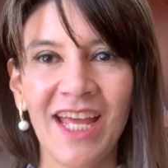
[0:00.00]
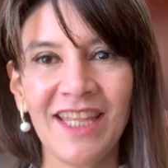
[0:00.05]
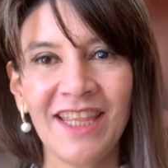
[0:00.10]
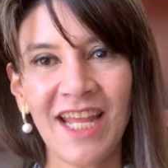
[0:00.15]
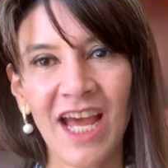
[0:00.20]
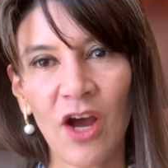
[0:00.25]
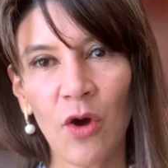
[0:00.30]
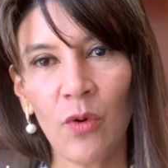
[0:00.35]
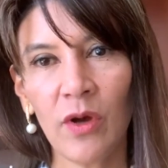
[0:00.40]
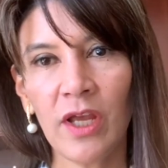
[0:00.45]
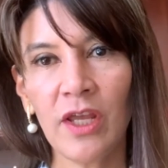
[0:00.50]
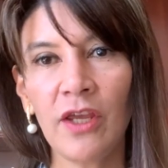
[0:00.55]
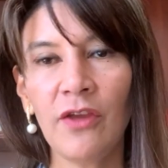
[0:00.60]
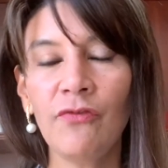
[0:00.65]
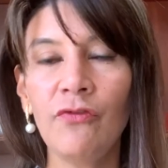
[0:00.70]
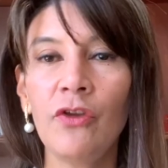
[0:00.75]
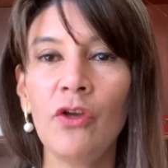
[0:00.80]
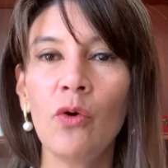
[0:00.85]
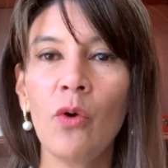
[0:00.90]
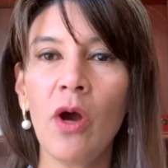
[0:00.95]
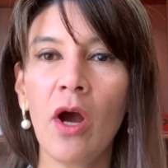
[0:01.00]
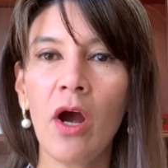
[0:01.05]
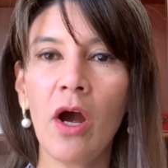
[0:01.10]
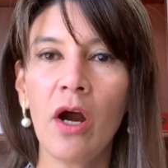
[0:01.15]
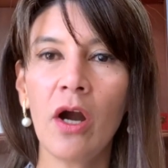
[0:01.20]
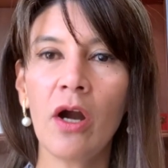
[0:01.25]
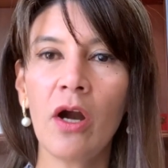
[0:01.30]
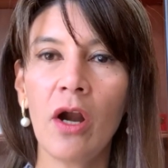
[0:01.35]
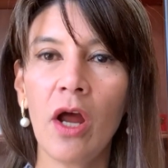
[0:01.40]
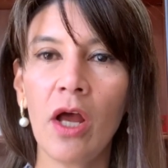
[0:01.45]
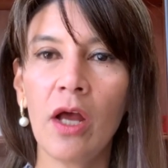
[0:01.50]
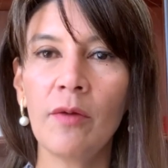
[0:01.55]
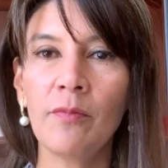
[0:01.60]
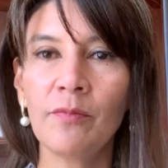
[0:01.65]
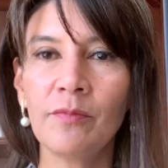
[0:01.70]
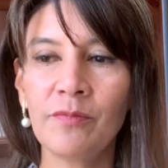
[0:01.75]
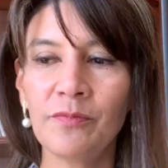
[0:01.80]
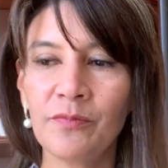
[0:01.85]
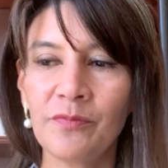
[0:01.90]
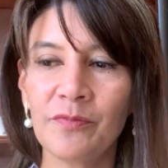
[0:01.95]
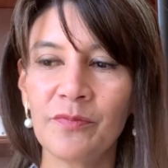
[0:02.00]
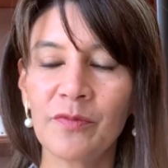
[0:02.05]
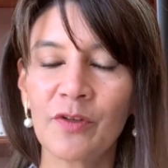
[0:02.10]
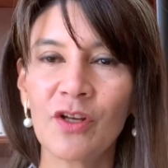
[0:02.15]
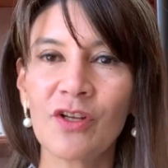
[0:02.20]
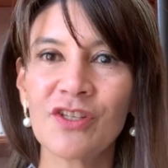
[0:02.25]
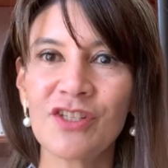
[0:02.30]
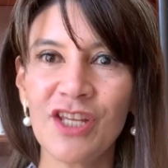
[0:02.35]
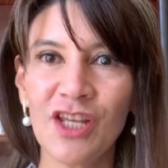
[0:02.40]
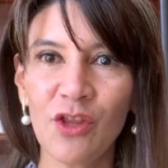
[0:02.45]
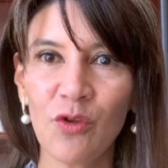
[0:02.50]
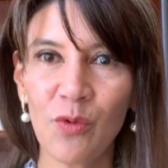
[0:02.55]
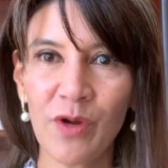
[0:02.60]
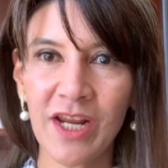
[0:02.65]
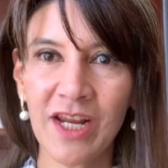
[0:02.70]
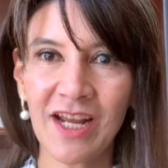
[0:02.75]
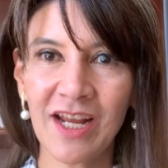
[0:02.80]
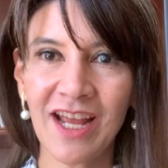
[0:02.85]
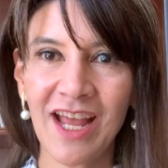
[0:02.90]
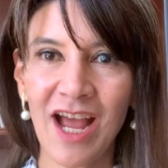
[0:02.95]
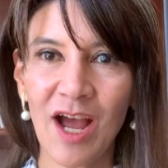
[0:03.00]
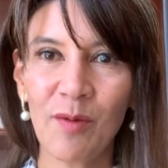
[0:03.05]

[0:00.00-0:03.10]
Now, if you are considering